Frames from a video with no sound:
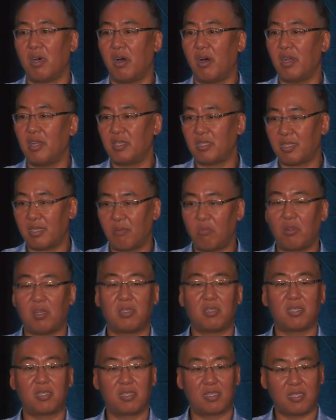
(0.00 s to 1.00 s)
on a
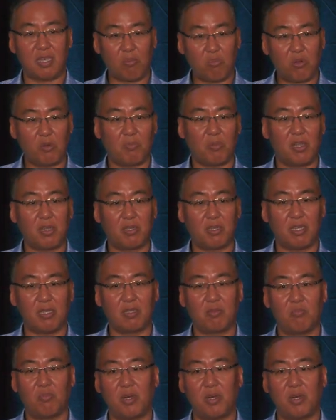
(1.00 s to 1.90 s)
separate blood test.